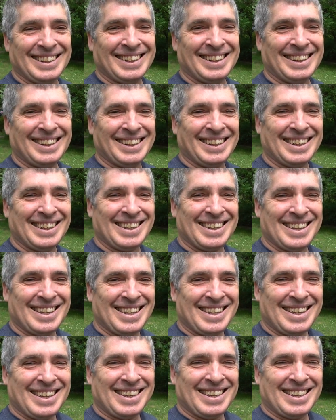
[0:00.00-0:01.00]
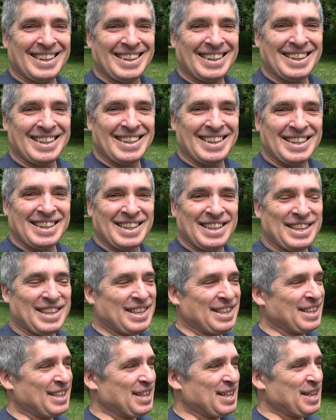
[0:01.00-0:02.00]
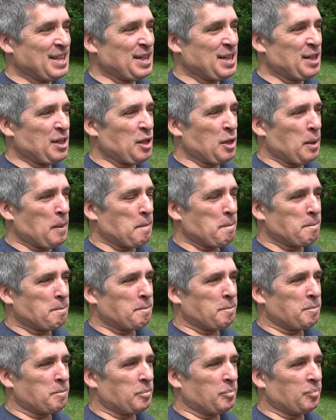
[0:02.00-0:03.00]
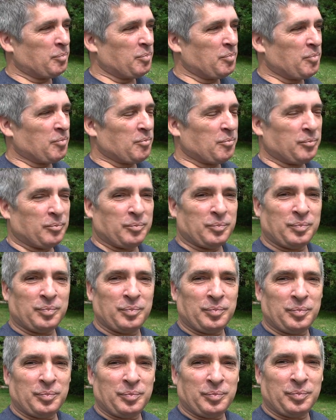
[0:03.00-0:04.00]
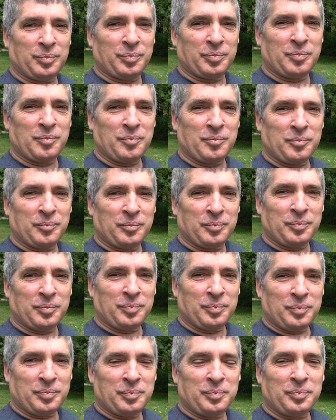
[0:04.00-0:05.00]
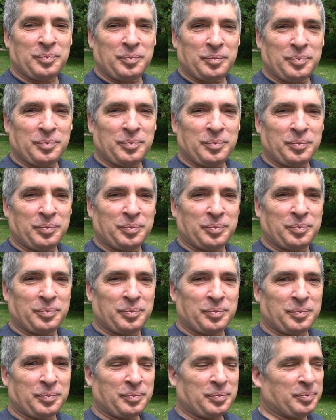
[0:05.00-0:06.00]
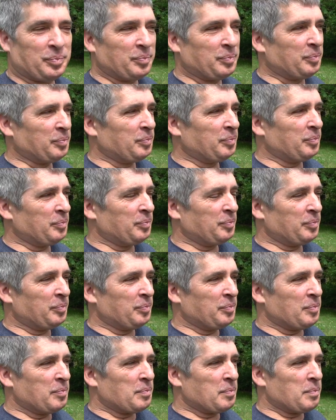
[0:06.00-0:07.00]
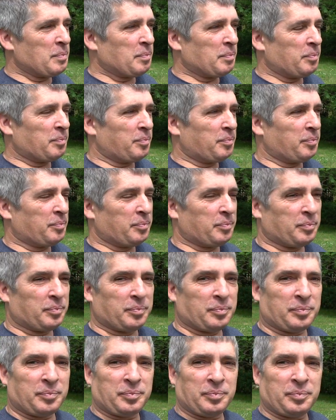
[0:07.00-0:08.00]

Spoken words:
This person isn't speaking.